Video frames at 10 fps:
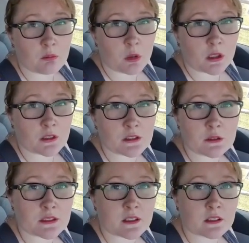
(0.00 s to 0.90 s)
what I'll
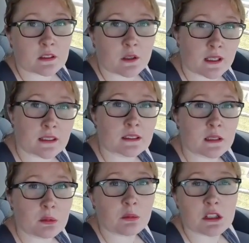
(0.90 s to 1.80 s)
do is I'll go ahead and
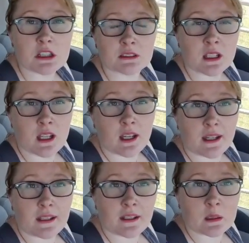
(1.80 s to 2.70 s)
get permission
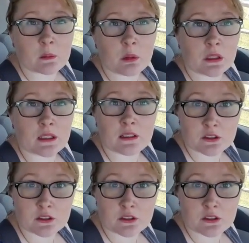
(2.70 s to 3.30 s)
and put an